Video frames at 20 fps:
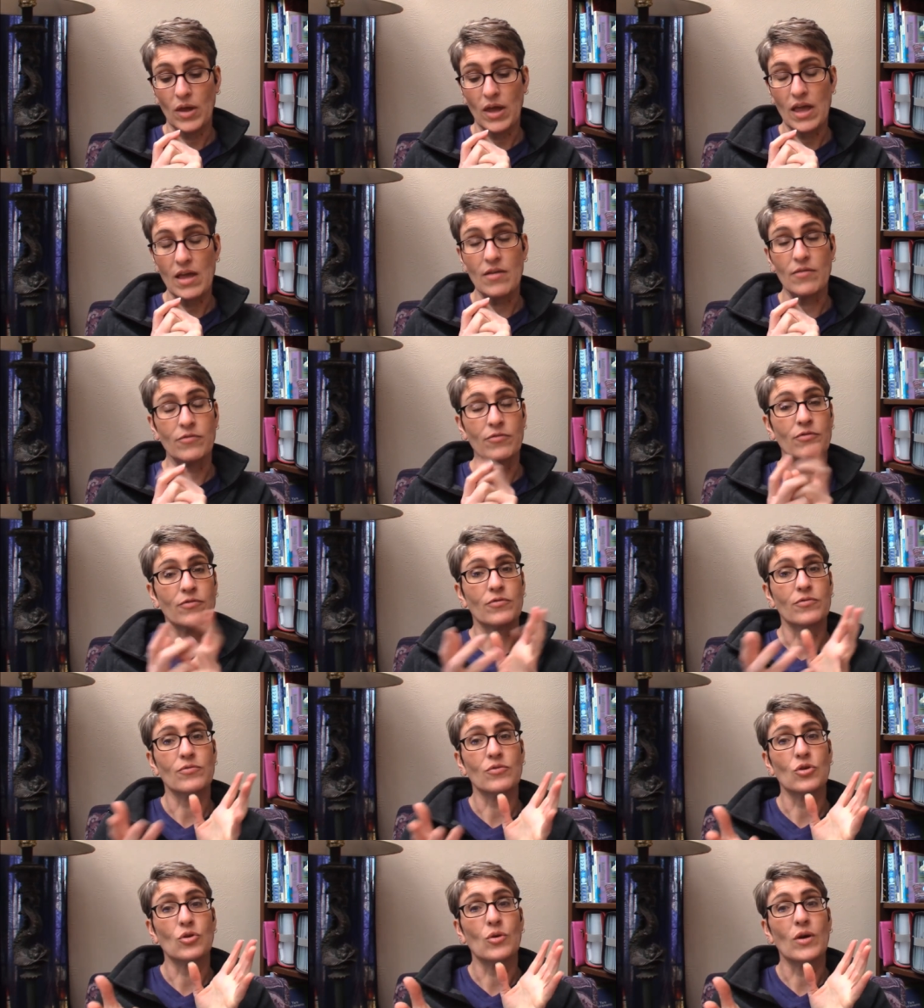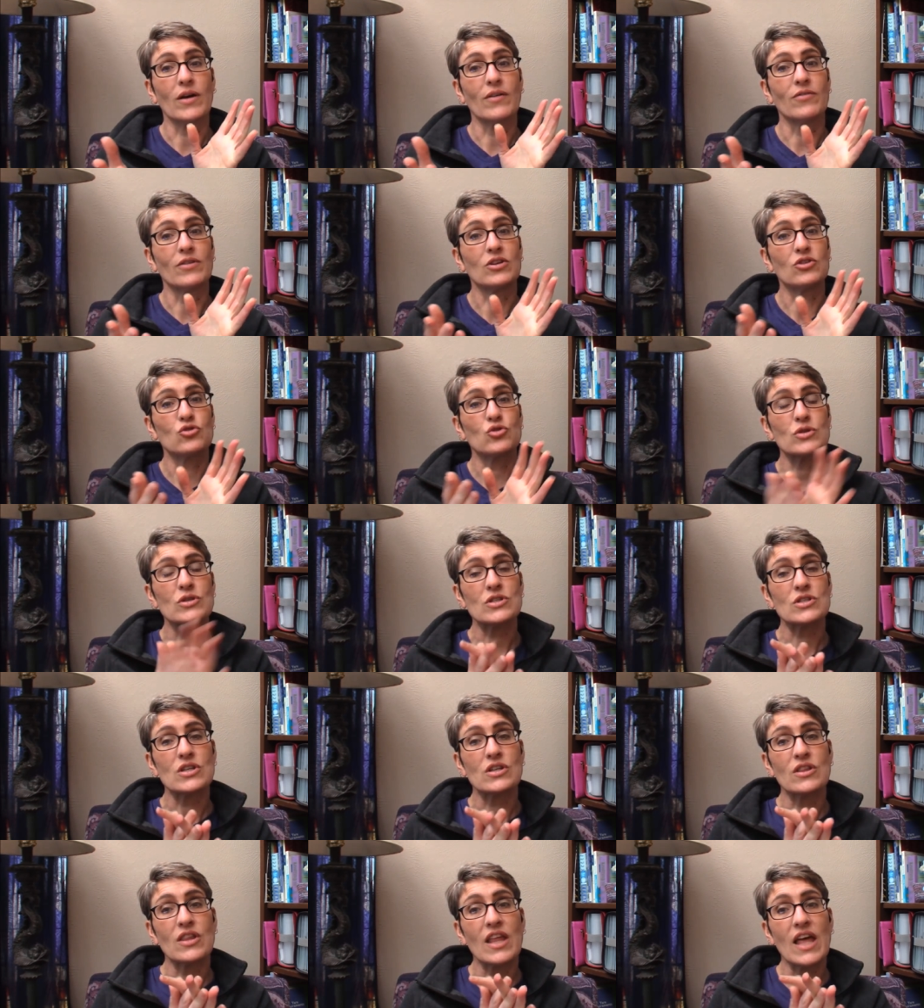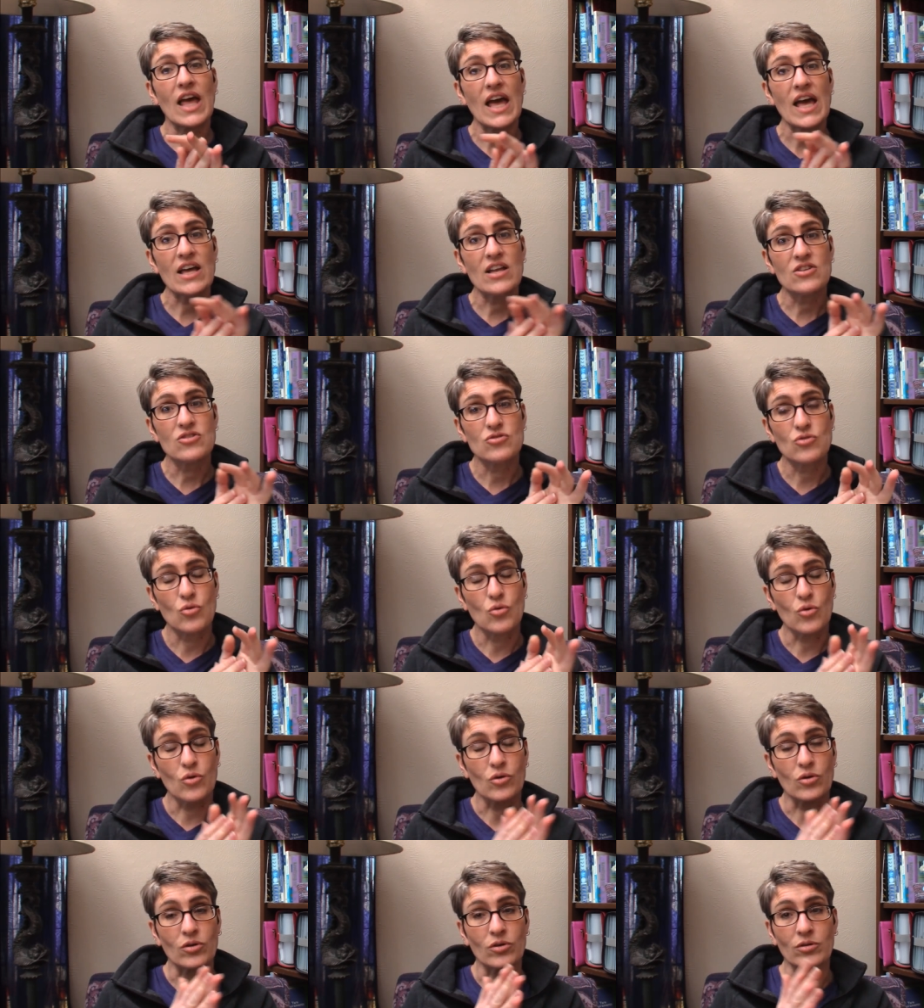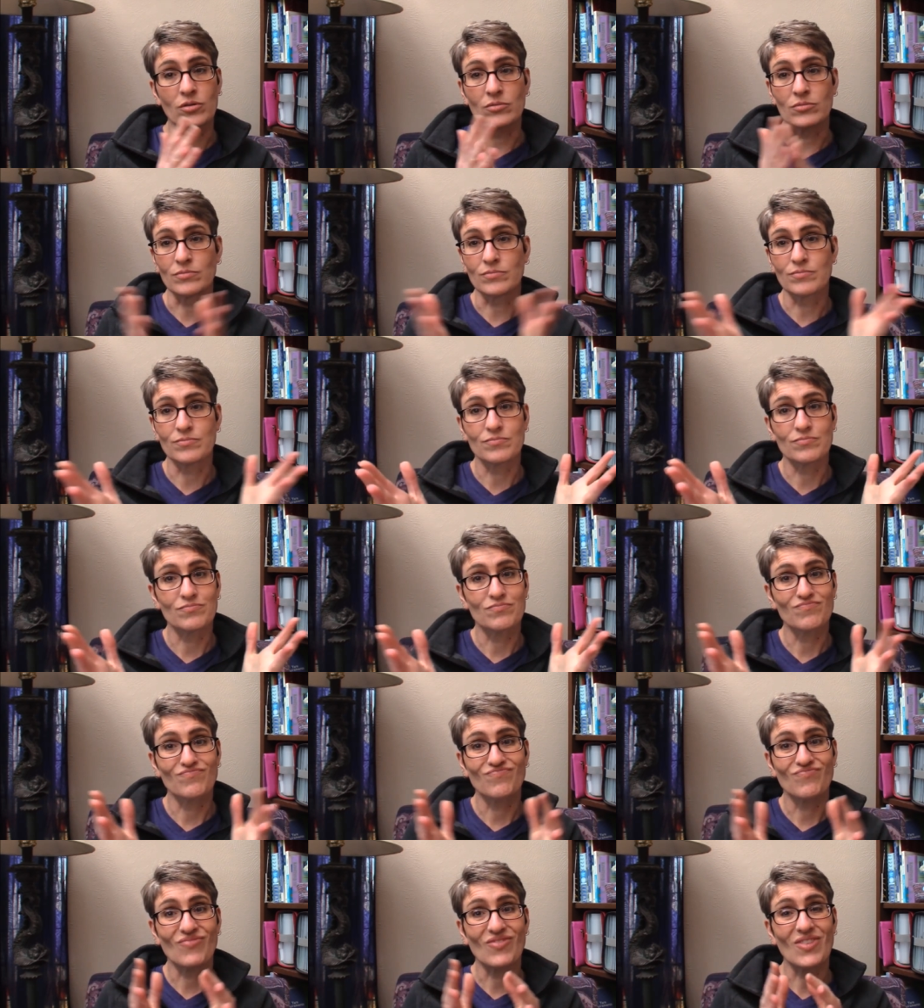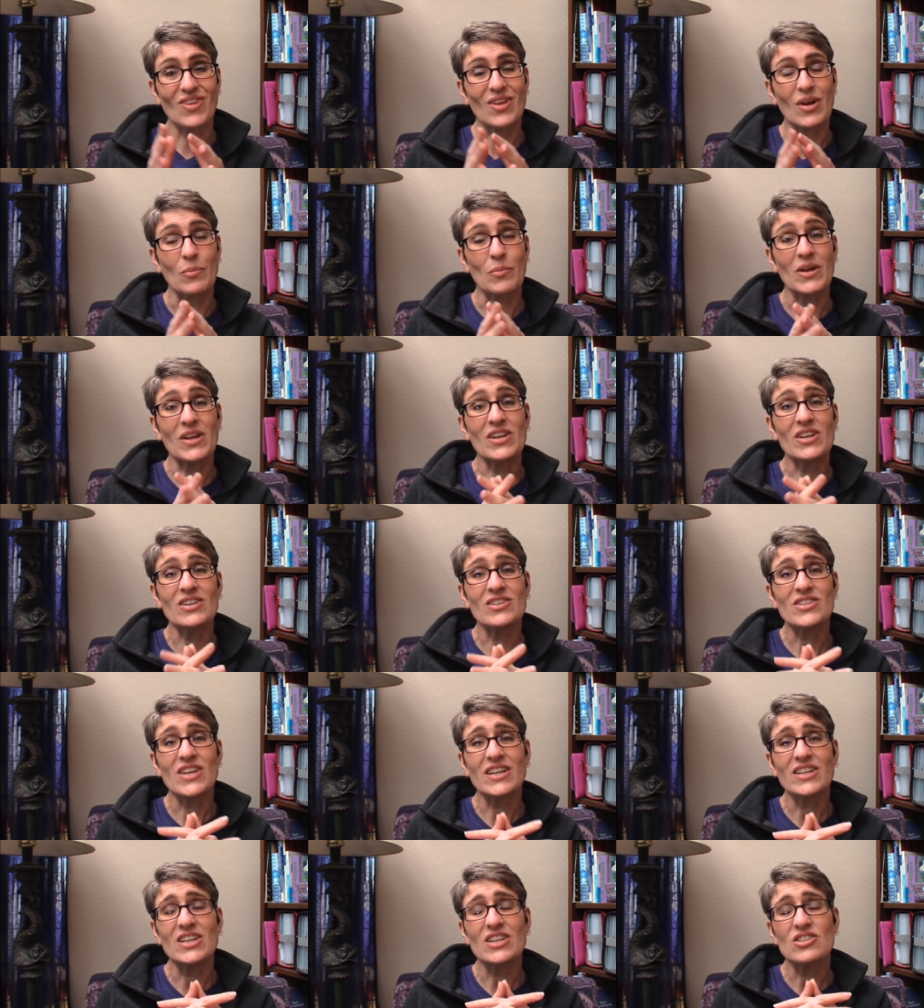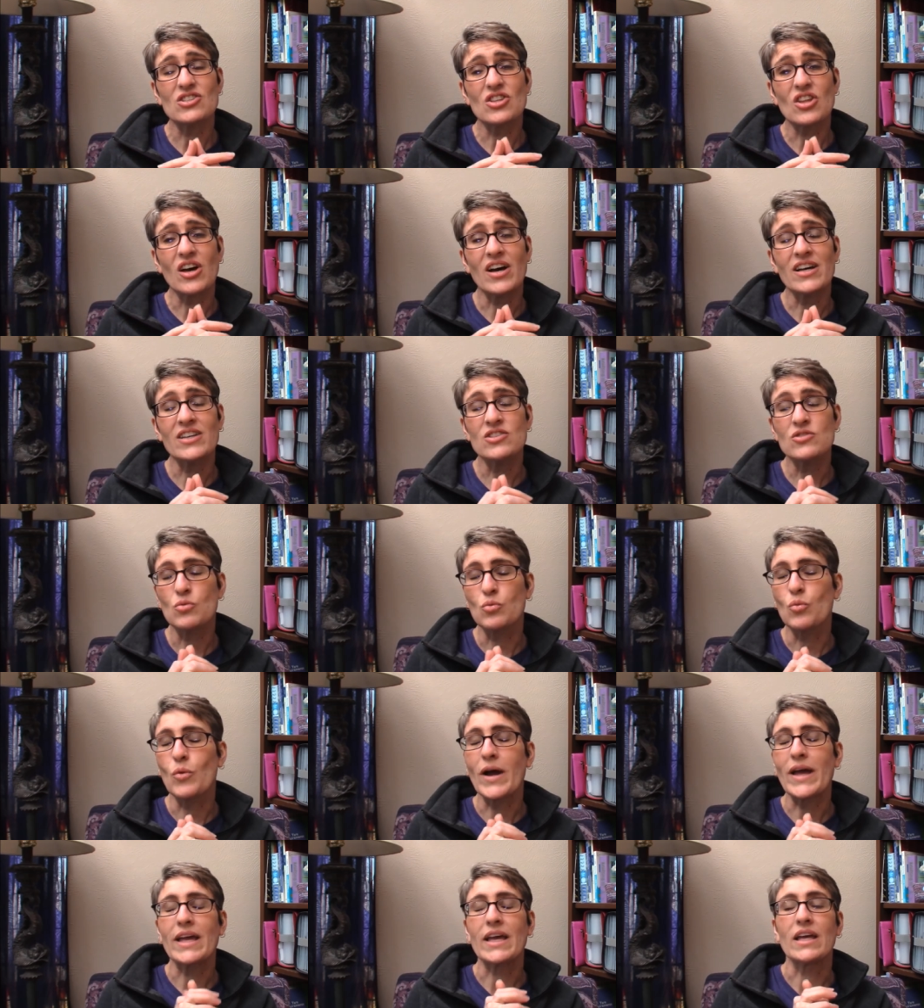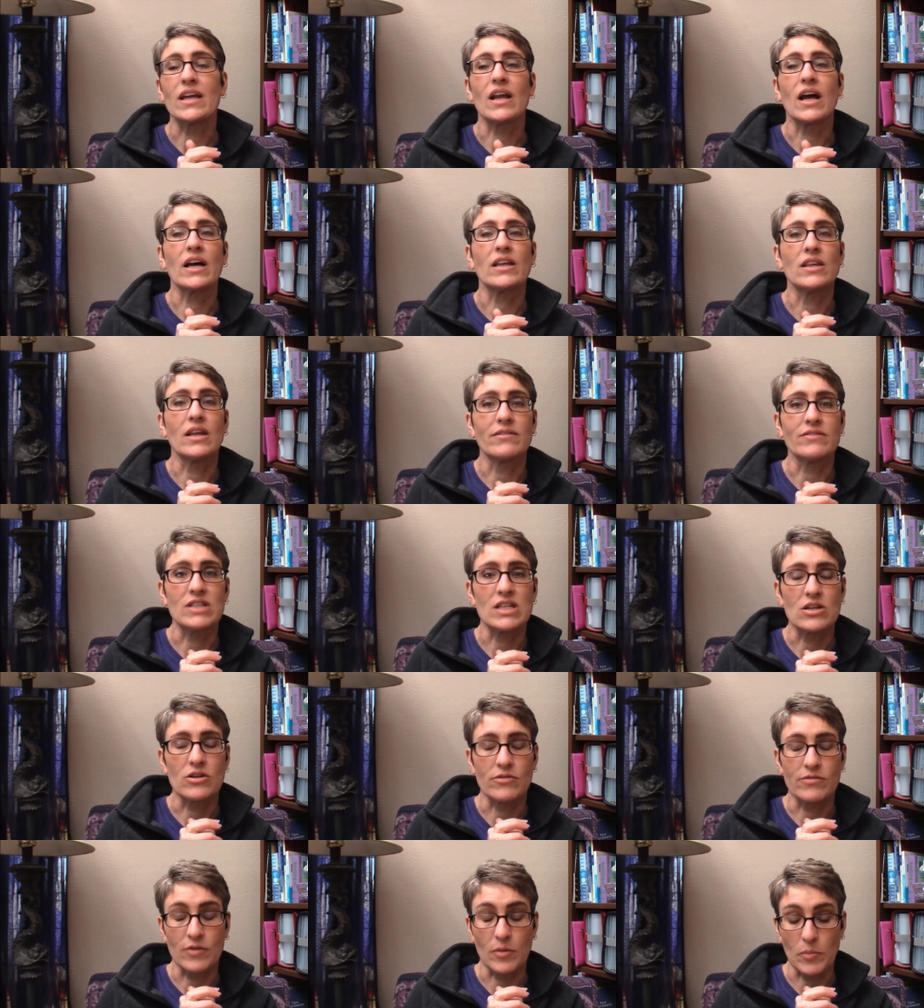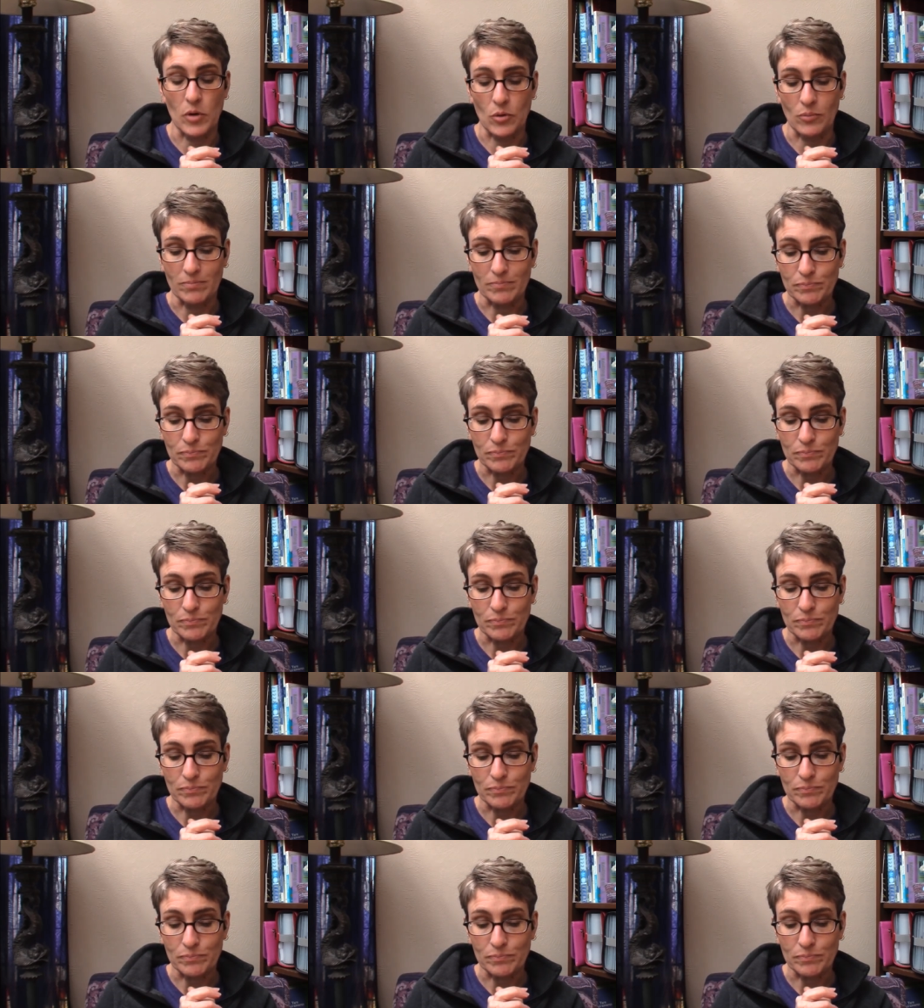If you have interest in that, or opinions, ideas, thoughts, weigh in. I'd love to hear from you.